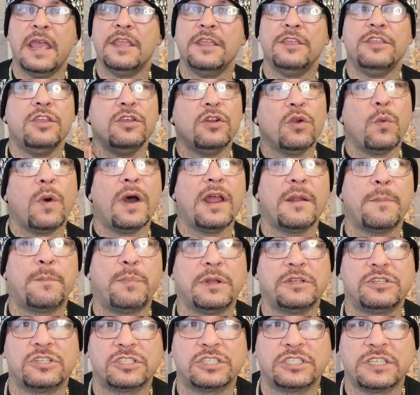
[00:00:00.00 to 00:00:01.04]
You don't want to
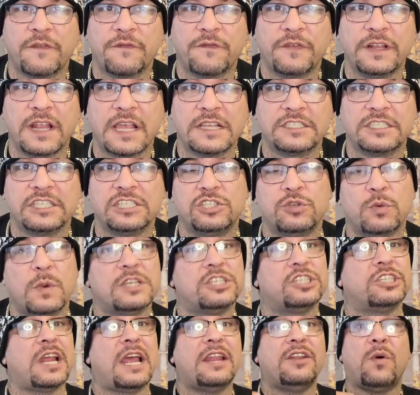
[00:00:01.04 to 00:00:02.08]
put yourself in that
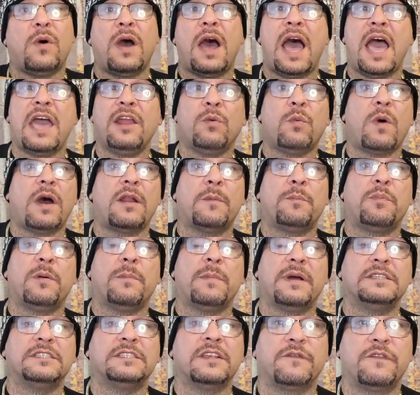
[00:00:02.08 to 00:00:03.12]
situation. I know I don't want to put
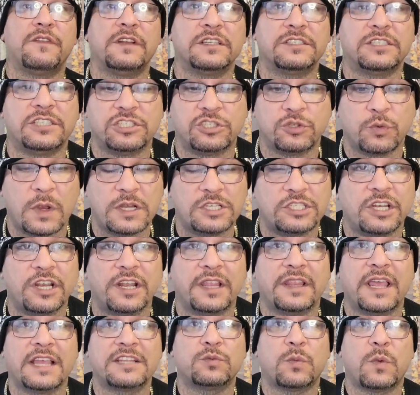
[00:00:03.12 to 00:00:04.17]
myself in a situation,
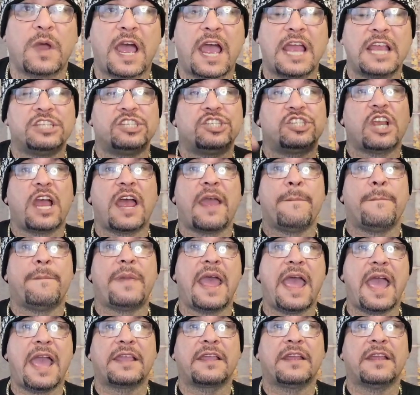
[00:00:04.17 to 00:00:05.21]
and that's why I shy
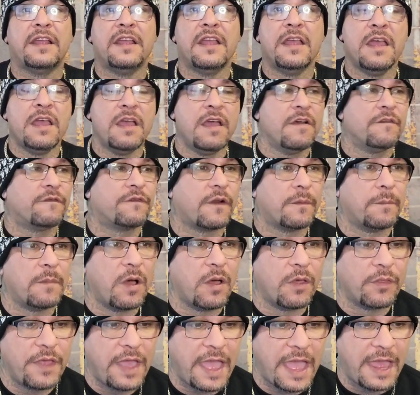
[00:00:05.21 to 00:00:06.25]
back from
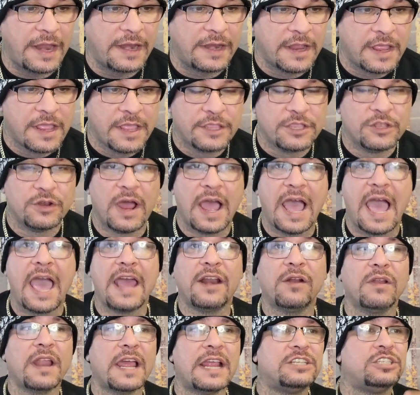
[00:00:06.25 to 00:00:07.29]
all that. You know, I
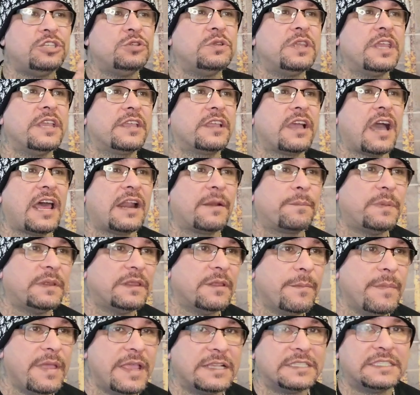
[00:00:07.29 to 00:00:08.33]
don't like to get caught up in
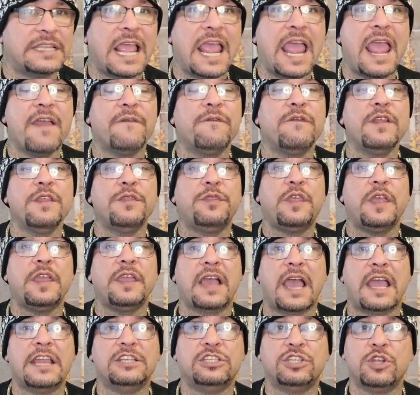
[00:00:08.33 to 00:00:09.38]
the mix.
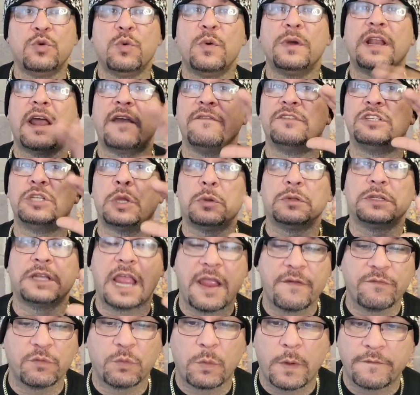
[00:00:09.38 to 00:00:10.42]
Everything I do, and I've told
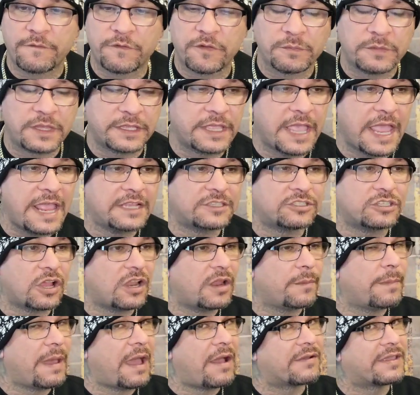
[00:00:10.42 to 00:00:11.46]
everyone from the gate, it's
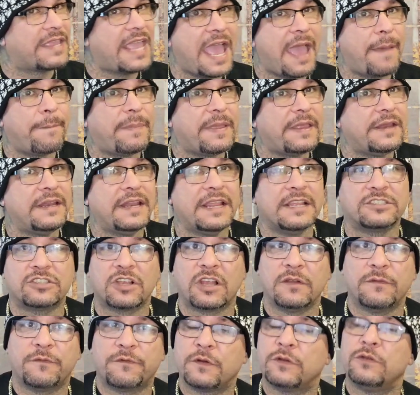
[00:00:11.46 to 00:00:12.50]
all about capping. It's
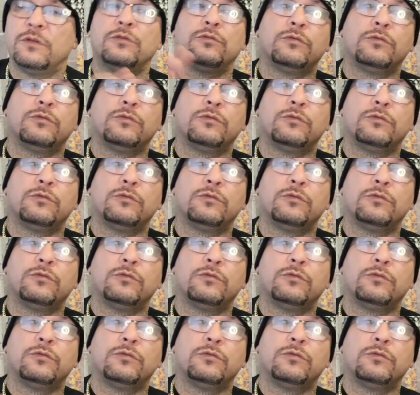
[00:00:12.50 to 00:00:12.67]
all for,